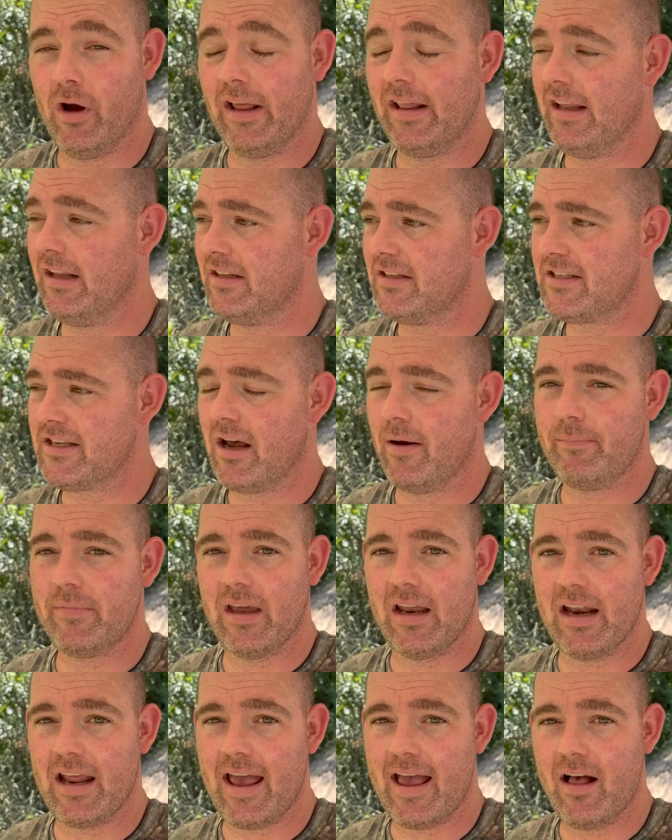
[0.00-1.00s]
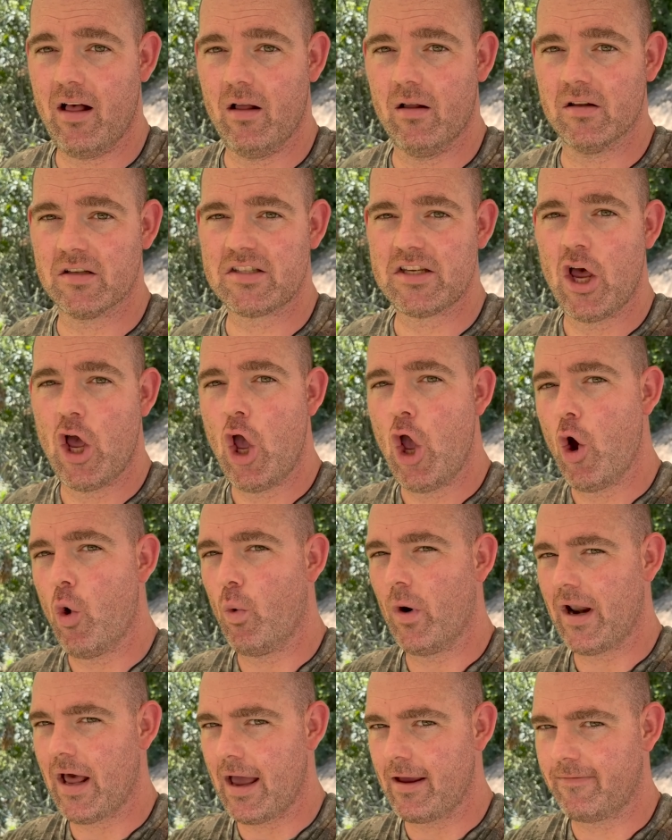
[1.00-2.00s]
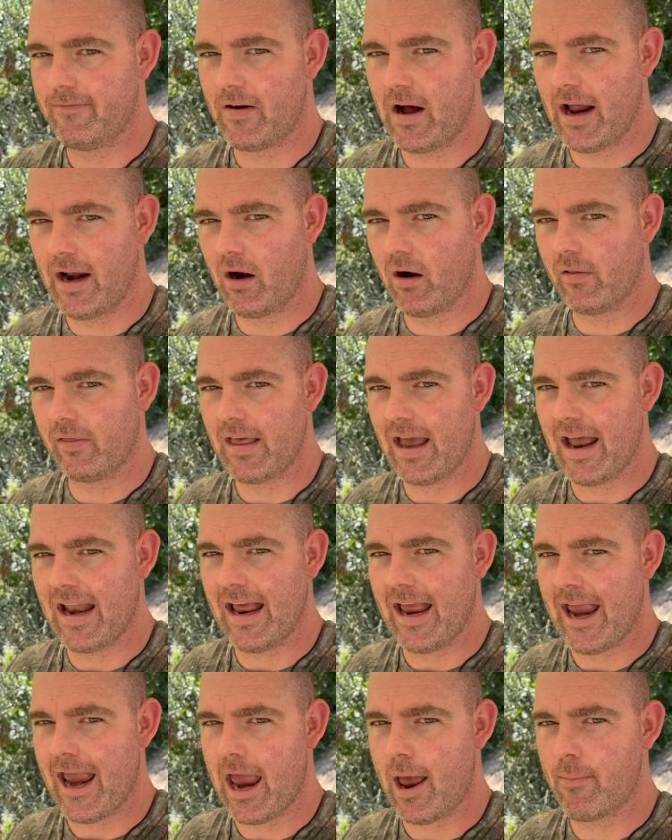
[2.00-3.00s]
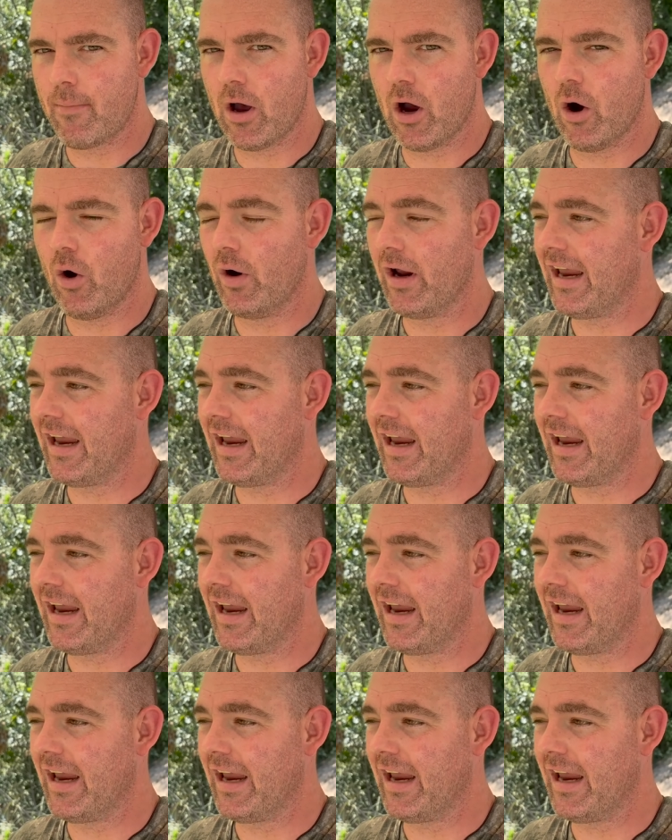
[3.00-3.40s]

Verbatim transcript: And then something else, when I fired that ammo,